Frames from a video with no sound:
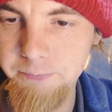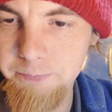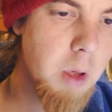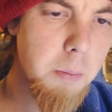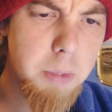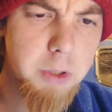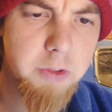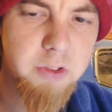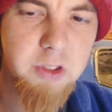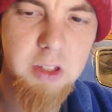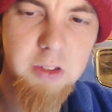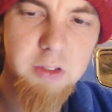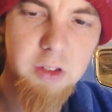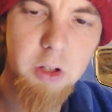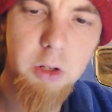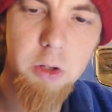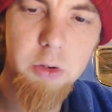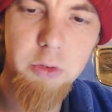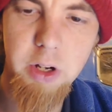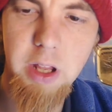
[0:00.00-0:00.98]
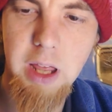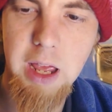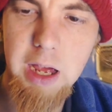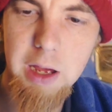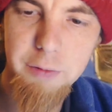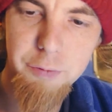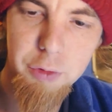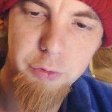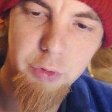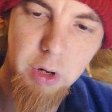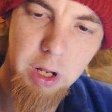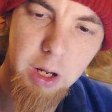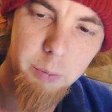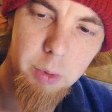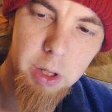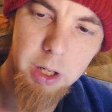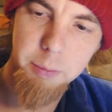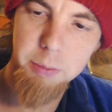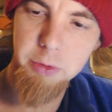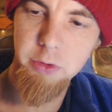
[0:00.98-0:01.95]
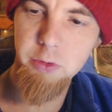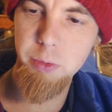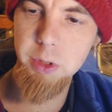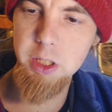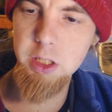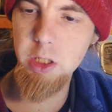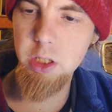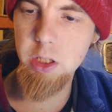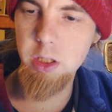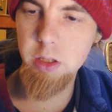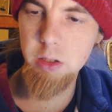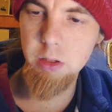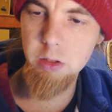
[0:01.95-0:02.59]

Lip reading: But since I already have a rear wiper switch,